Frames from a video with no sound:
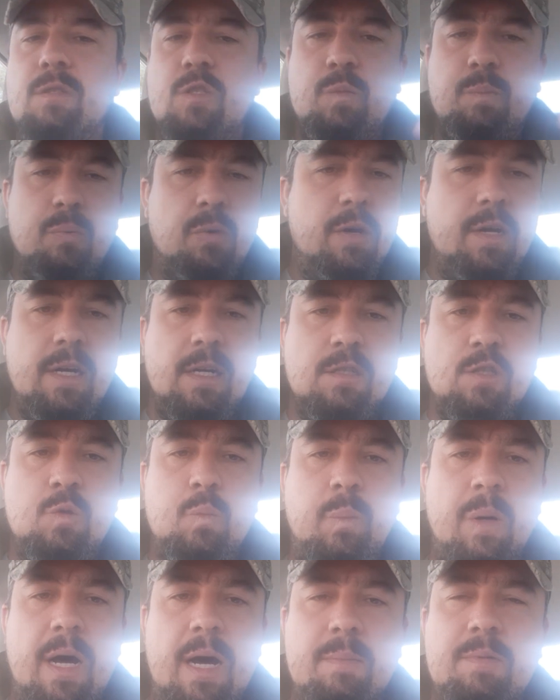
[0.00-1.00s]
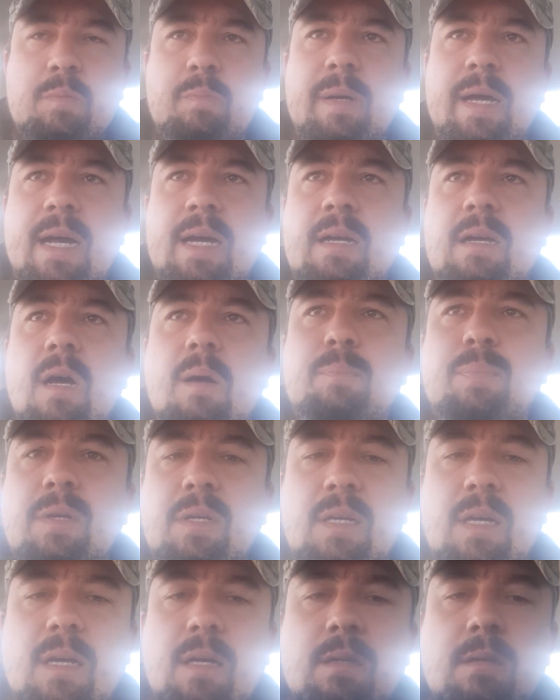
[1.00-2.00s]
spring it just pops back up
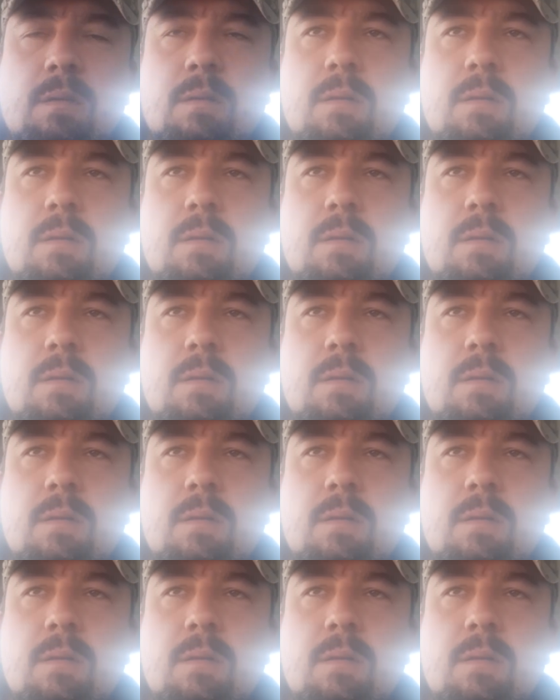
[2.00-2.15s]
again.